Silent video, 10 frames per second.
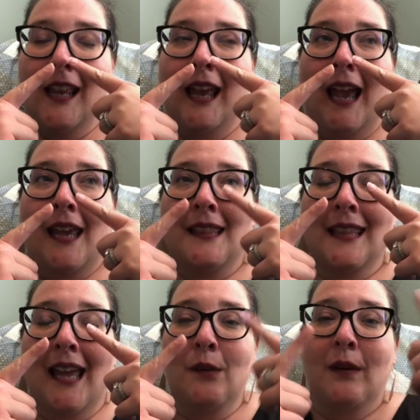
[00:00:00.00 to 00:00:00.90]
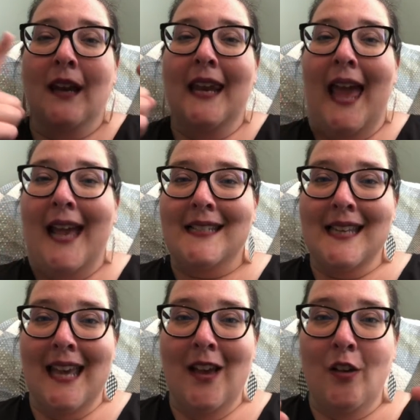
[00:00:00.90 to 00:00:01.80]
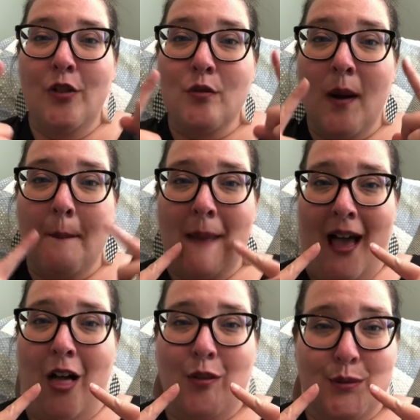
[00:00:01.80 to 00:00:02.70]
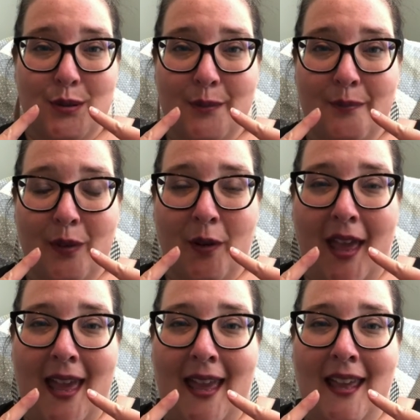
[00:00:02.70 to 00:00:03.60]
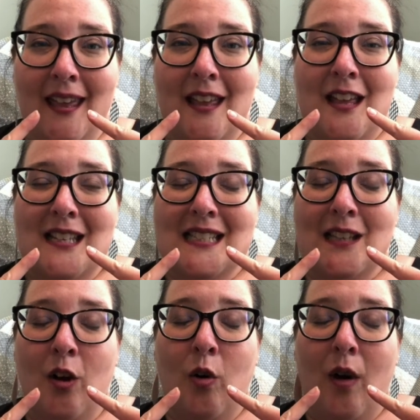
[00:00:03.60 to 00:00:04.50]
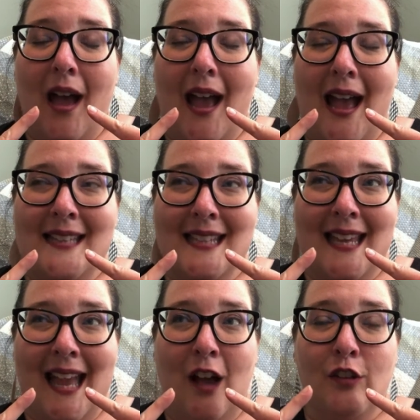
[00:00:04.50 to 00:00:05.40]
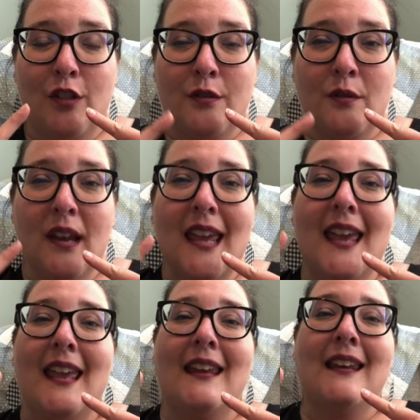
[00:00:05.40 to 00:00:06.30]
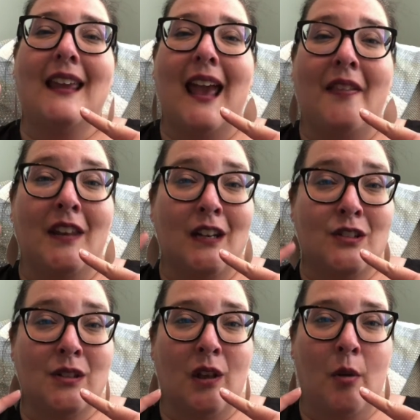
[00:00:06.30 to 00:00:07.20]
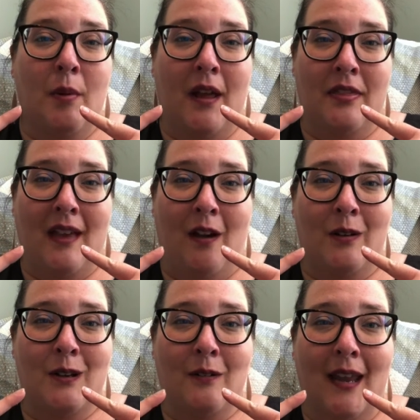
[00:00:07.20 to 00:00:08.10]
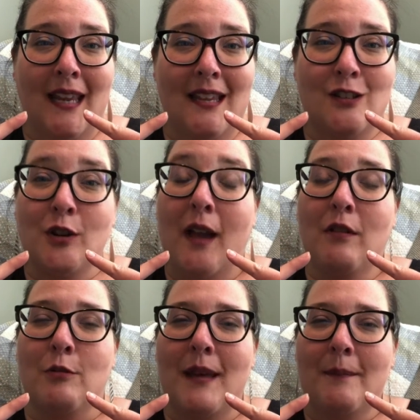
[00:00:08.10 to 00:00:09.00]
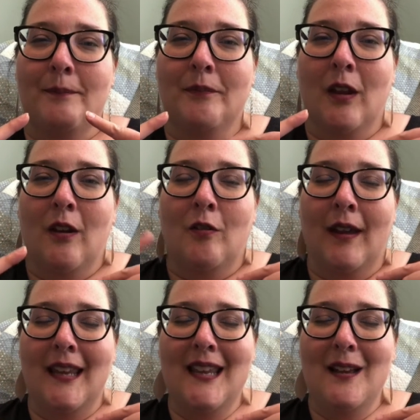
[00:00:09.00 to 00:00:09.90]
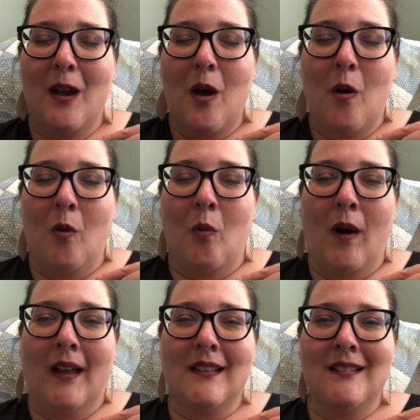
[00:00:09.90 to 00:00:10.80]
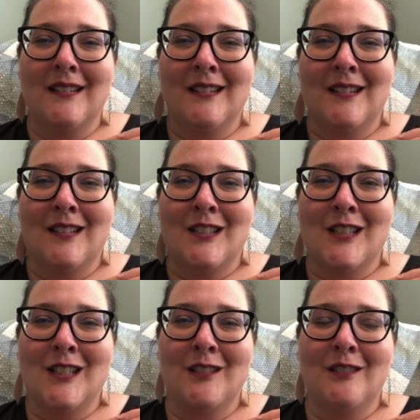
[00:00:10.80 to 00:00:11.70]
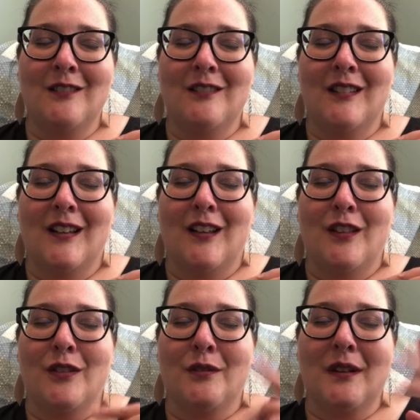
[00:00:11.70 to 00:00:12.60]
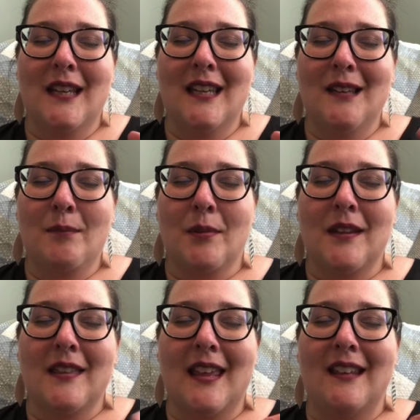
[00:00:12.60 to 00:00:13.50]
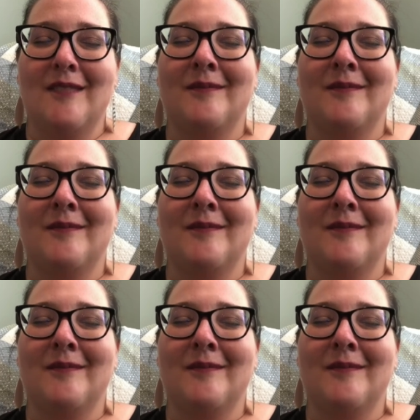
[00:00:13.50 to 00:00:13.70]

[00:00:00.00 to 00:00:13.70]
and then we're gonna exhale through our mouths, okay? So as I count three in and then a slow breath out. You ready? Try it with me. Ready? One, two, three. Breathe in